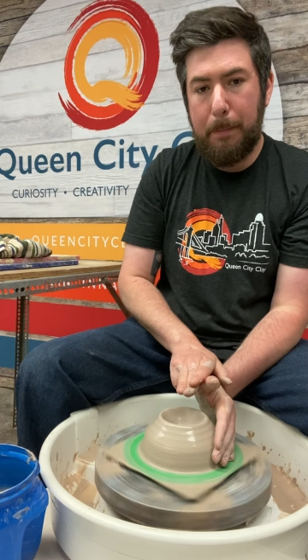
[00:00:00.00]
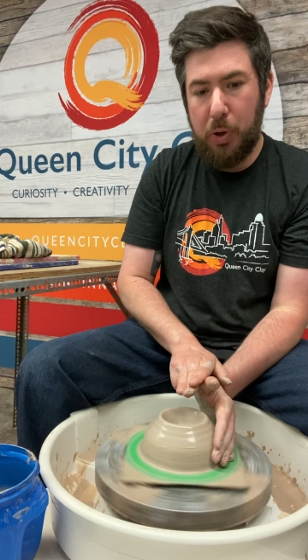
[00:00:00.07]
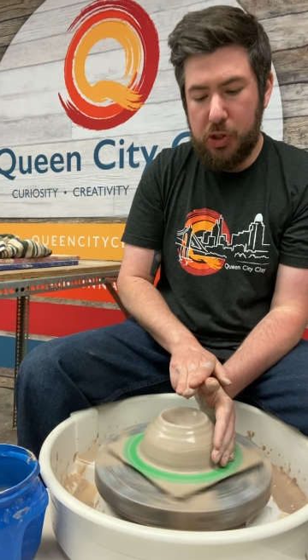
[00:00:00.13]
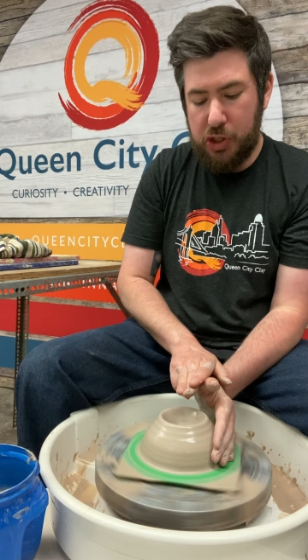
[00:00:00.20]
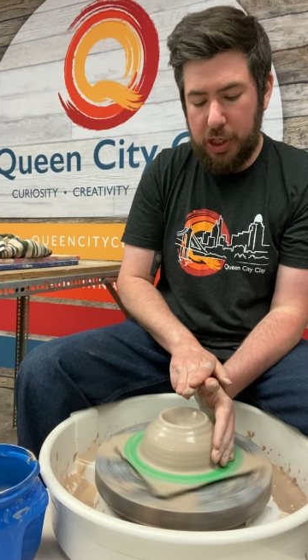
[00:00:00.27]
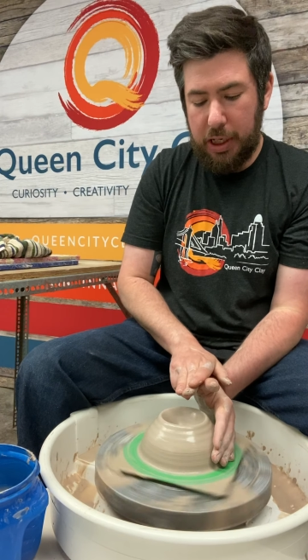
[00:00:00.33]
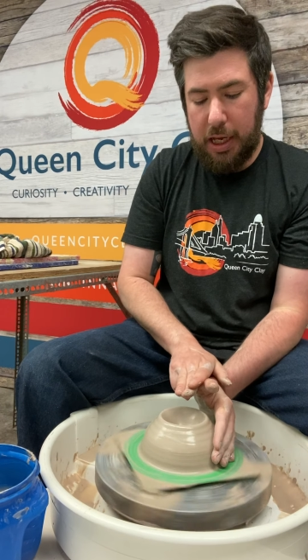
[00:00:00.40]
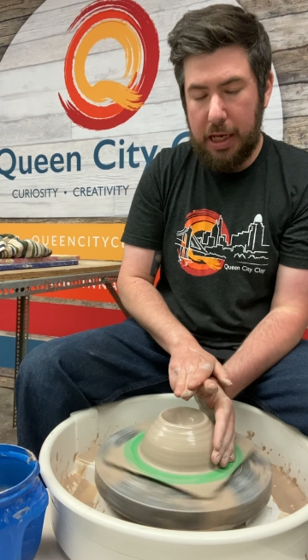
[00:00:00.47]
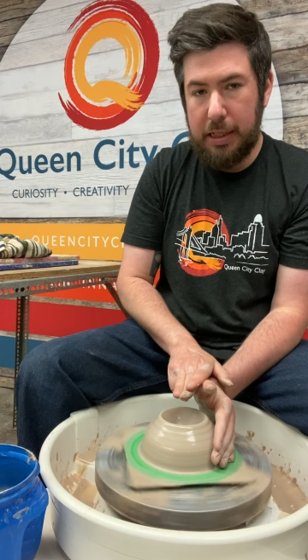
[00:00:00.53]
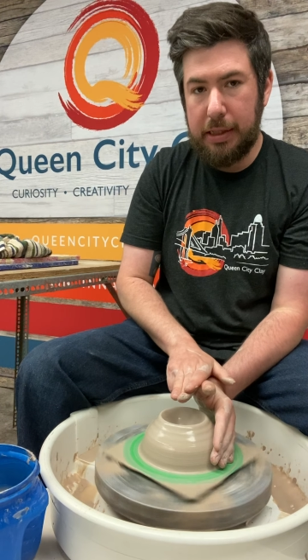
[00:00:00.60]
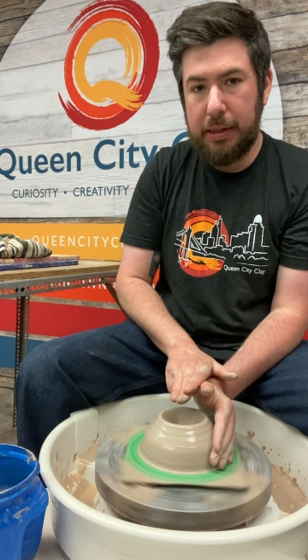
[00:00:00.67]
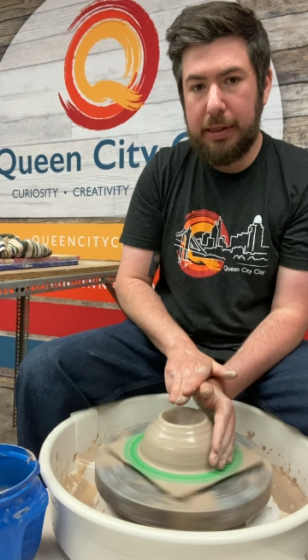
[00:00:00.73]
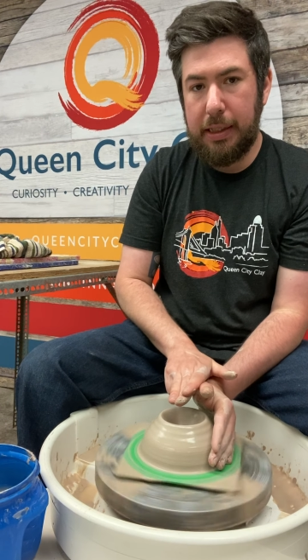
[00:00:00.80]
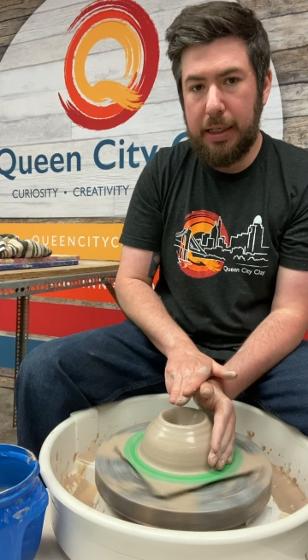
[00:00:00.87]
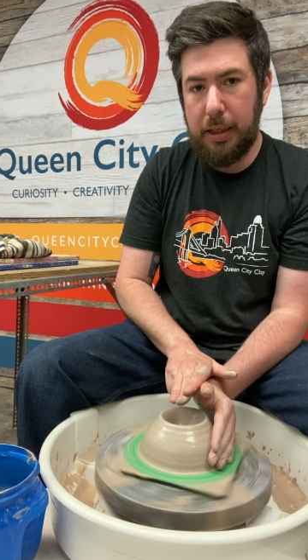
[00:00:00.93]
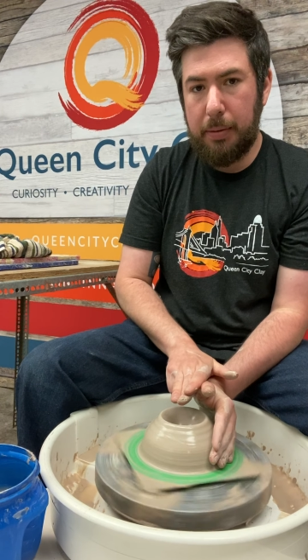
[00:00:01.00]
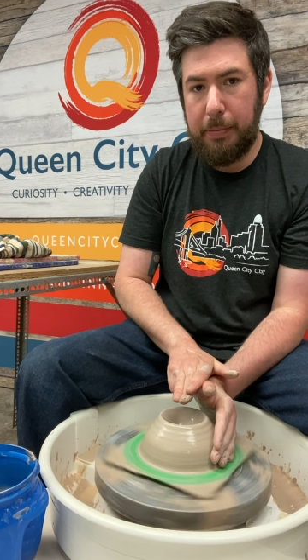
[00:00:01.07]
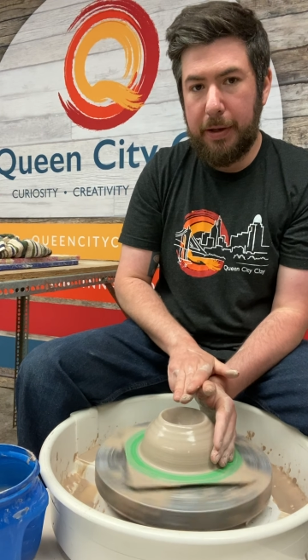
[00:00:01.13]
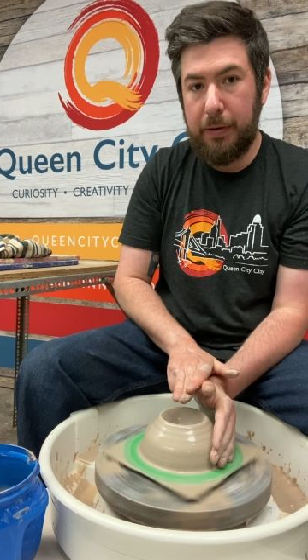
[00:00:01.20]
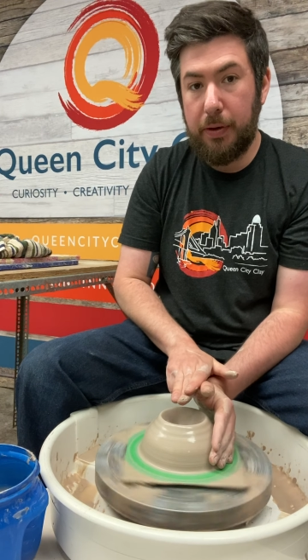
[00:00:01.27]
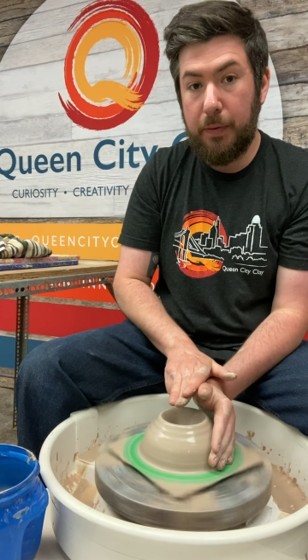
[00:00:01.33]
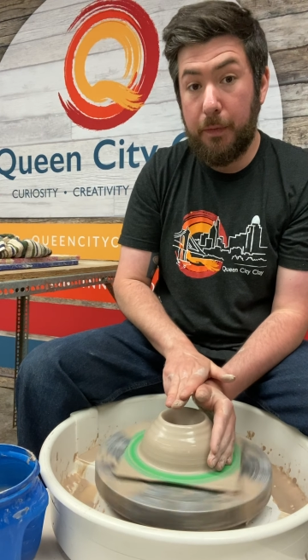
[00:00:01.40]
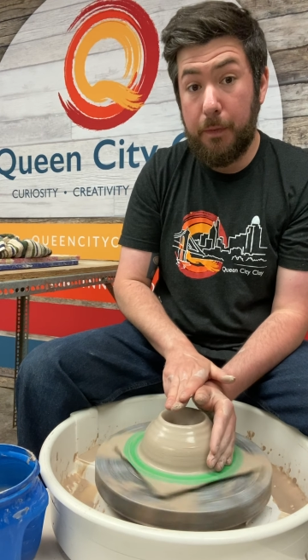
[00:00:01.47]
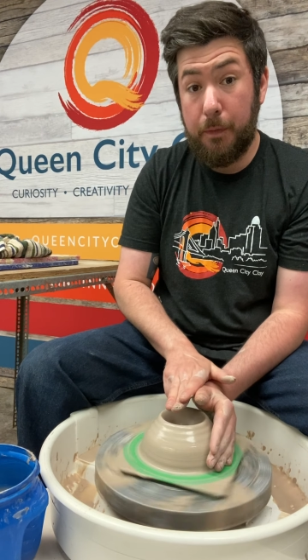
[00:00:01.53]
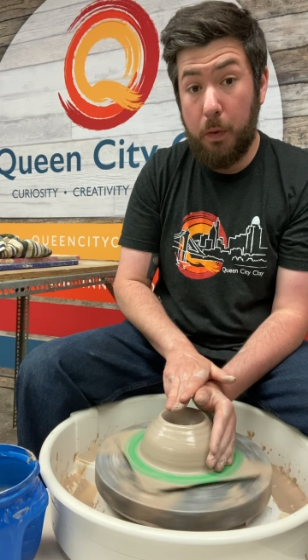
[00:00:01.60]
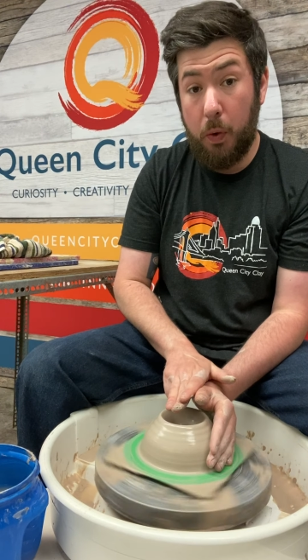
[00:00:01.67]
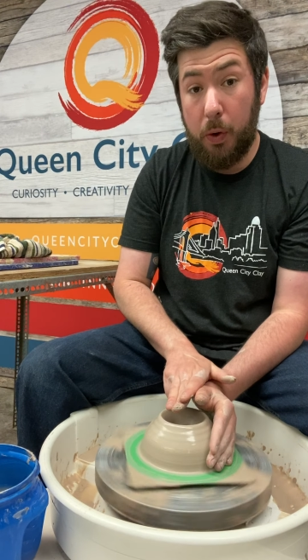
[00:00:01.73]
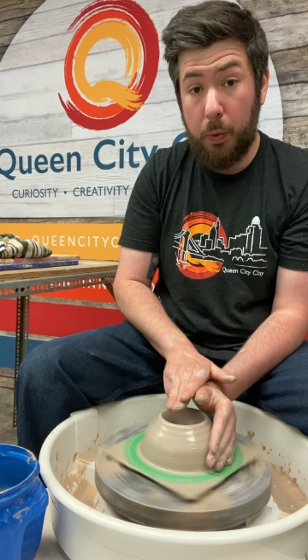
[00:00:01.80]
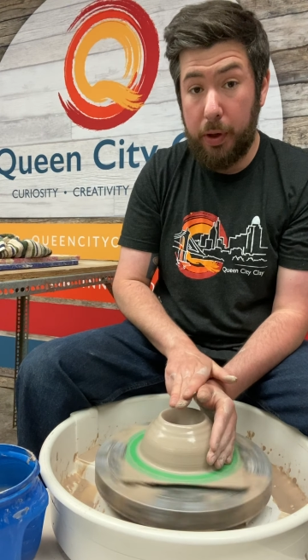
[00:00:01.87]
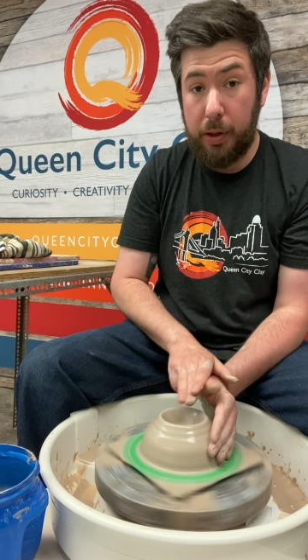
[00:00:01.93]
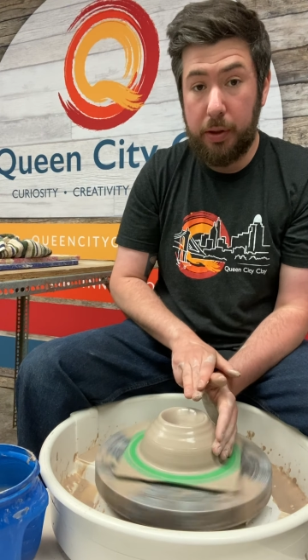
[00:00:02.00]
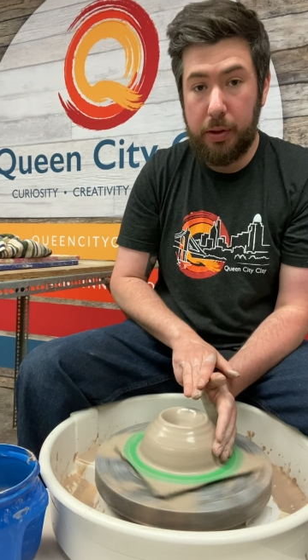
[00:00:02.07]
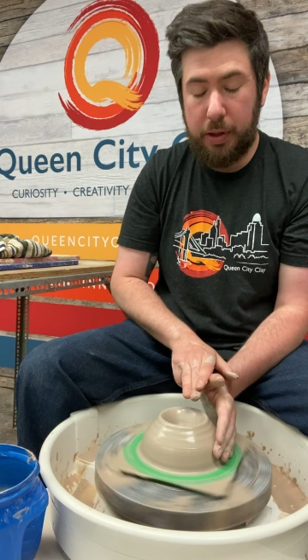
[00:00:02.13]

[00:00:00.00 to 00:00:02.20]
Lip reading: pushing a little bit forward,